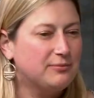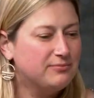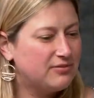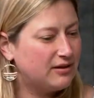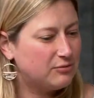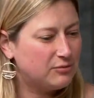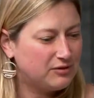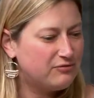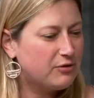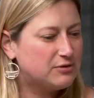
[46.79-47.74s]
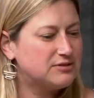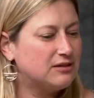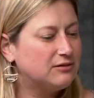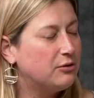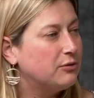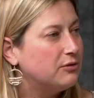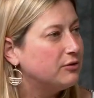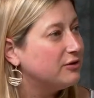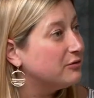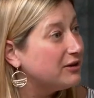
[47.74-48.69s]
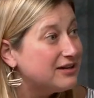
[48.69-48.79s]
They really focus on local
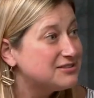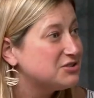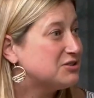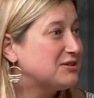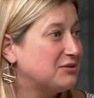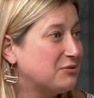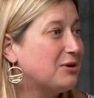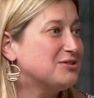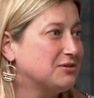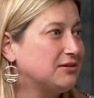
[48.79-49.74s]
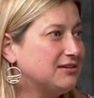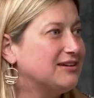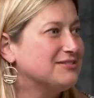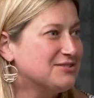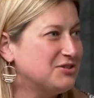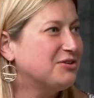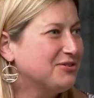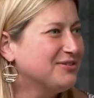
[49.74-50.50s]
ingredients, just like the Wedge and Linden Hills do.